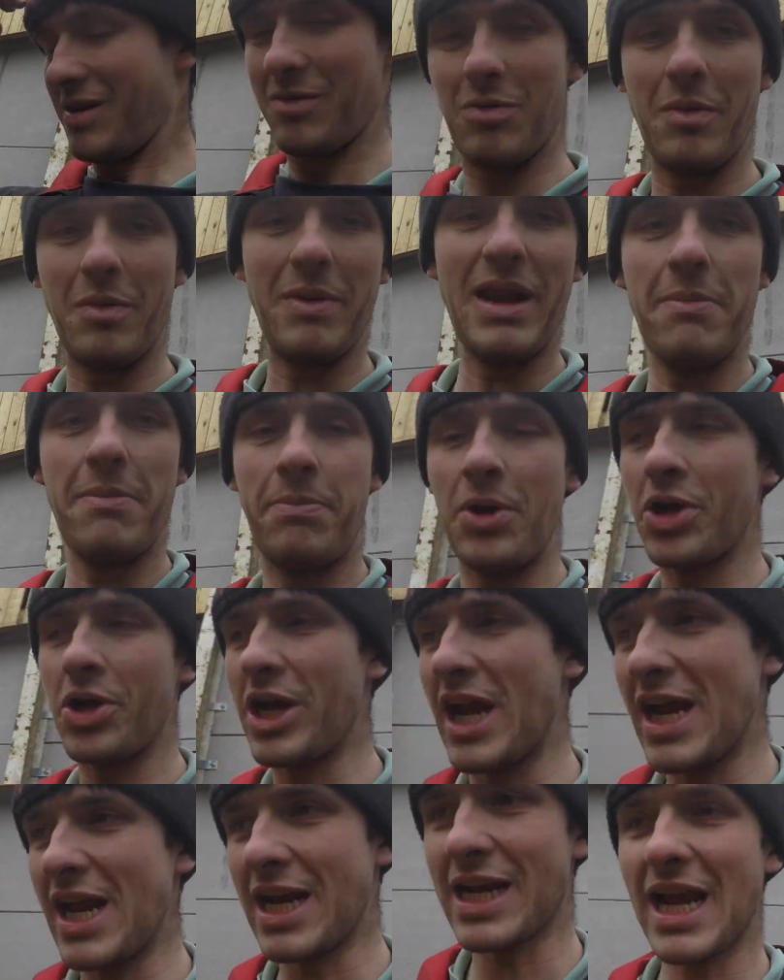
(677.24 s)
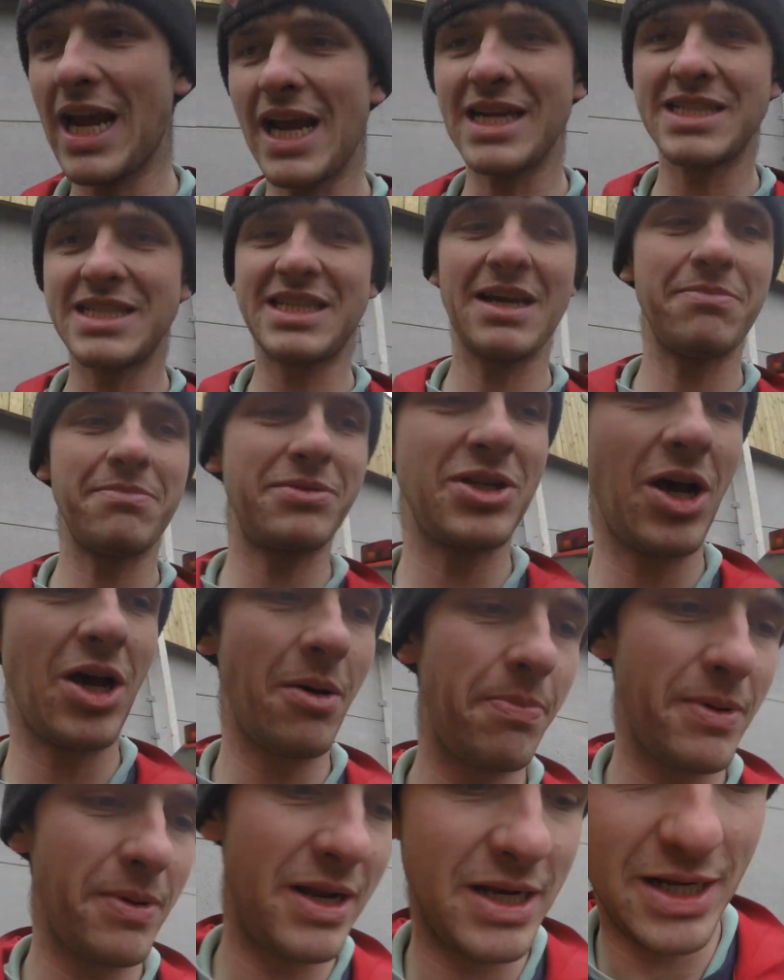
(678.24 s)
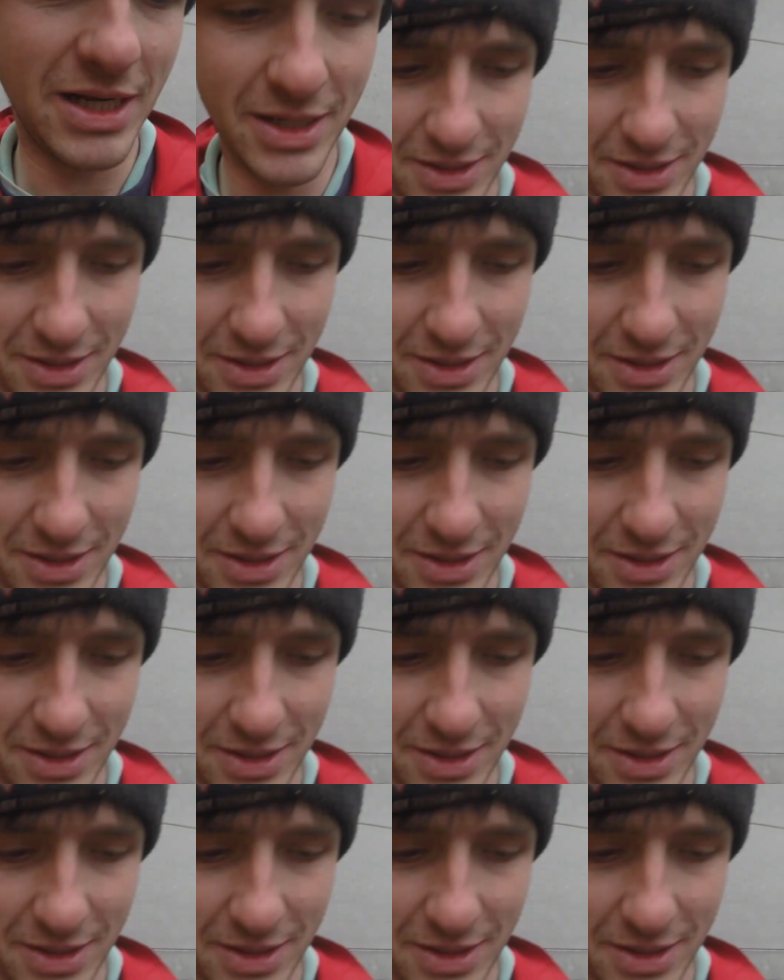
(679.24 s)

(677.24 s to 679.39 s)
We better plug it in and get it tipped up and...